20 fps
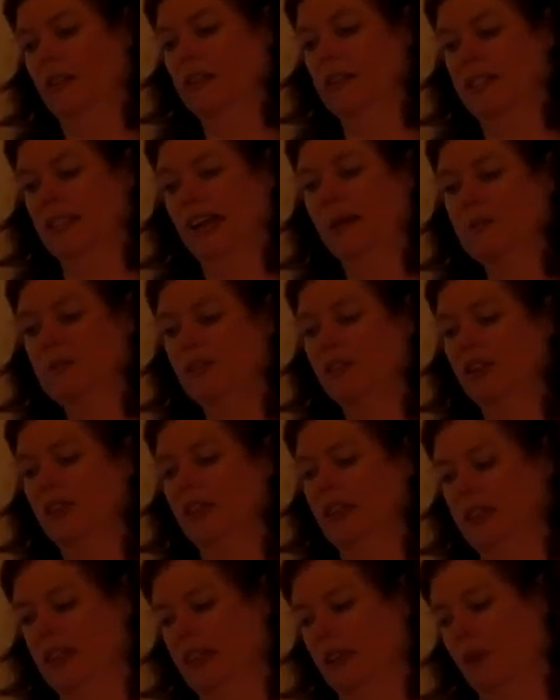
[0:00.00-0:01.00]
The steps of the
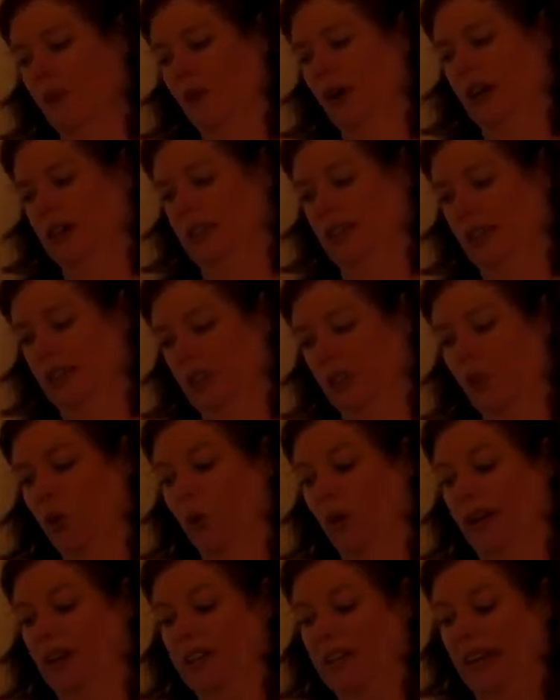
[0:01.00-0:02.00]
listening process,
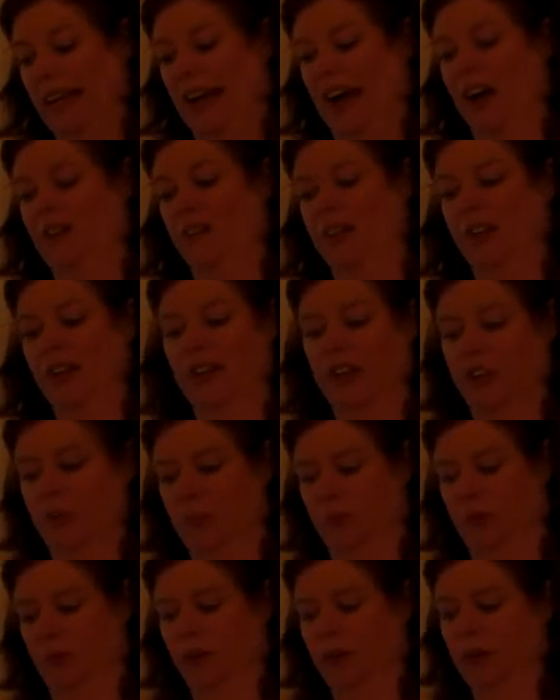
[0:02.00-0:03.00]
according to Galvin and
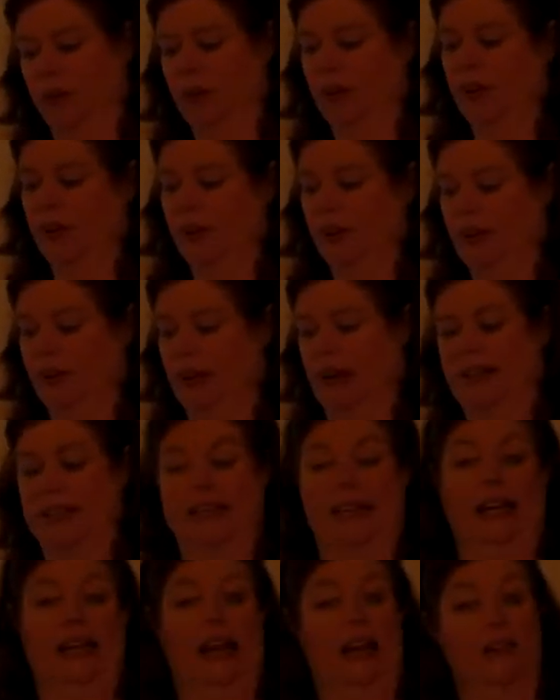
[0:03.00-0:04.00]
Cooper,
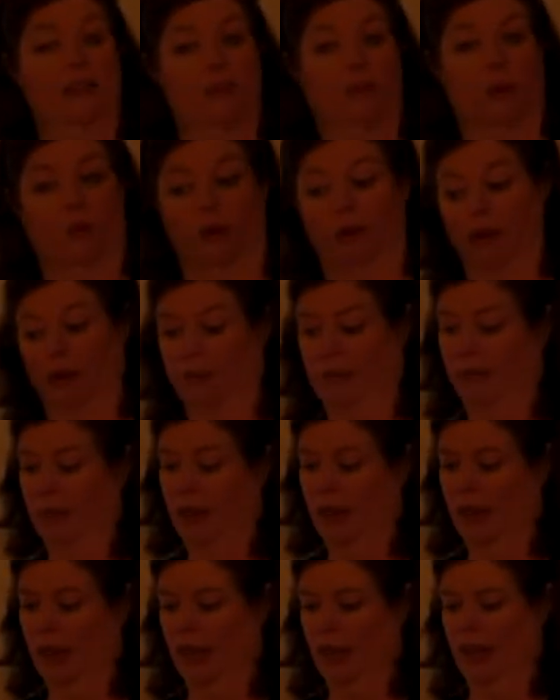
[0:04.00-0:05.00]
1994,
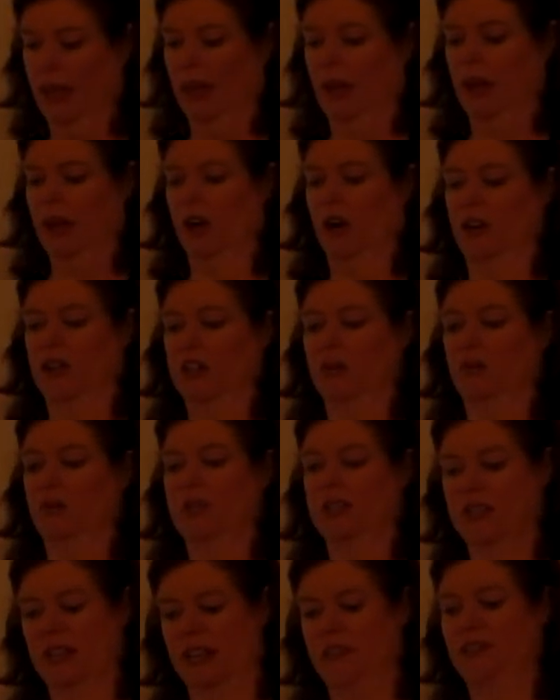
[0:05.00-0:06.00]
are to
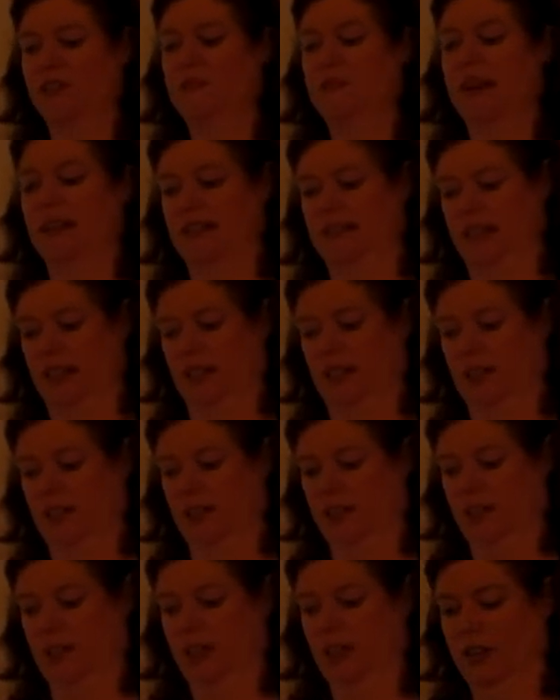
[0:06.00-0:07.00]
receive the
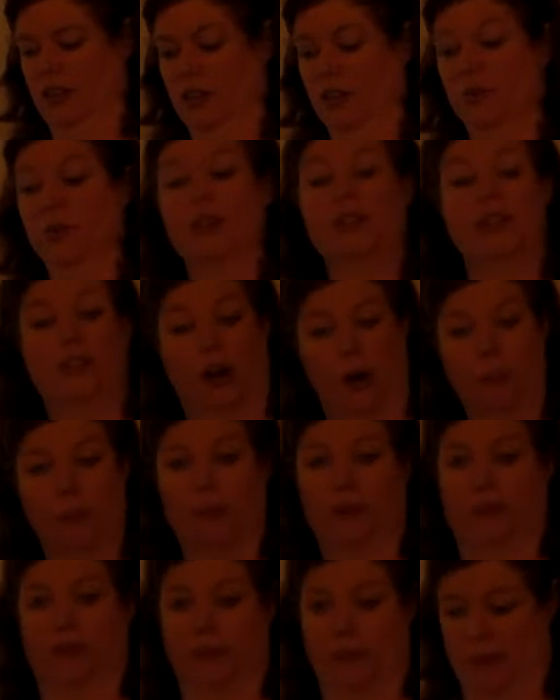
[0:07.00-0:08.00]
message, to
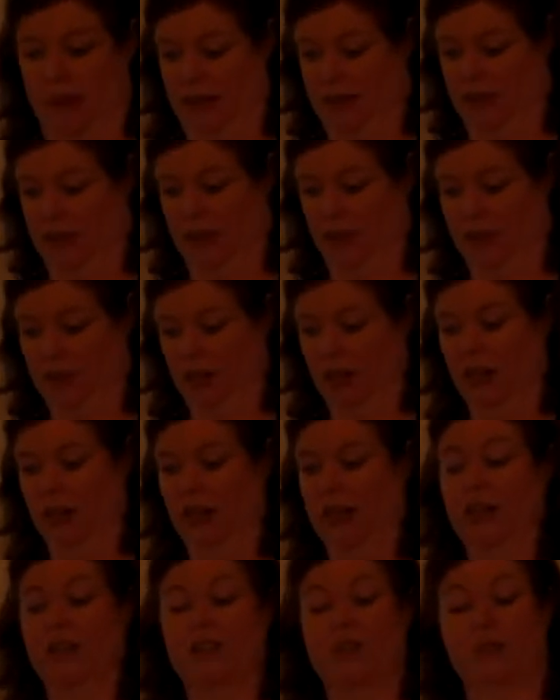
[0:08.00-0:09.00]
interpret the message,
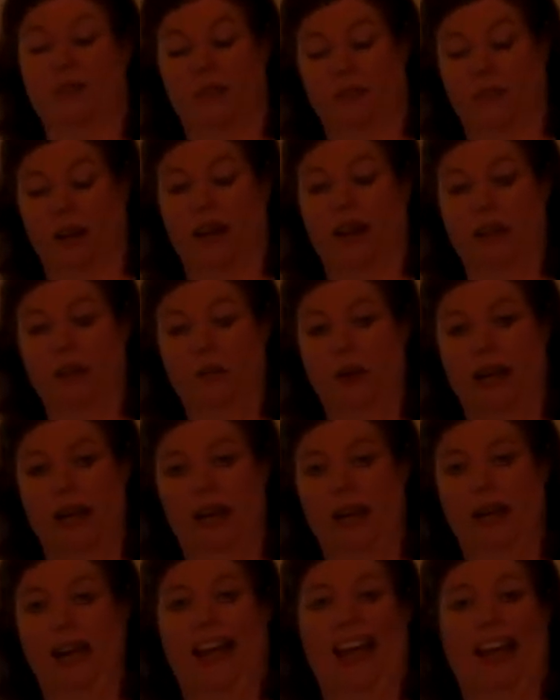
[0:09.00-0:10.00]
to
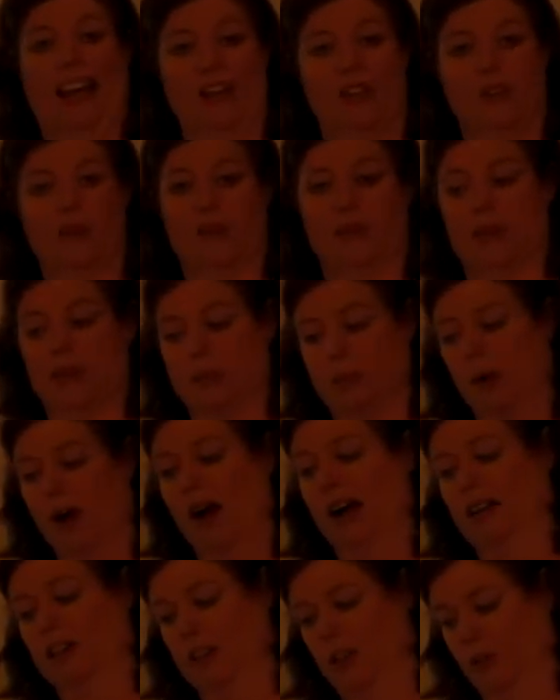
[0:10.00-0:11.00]
evaluate it, and to
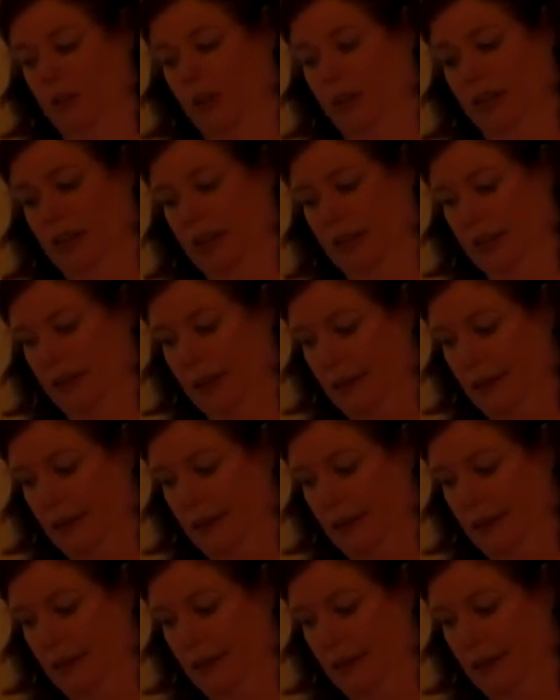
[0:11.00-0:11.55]
respond to it.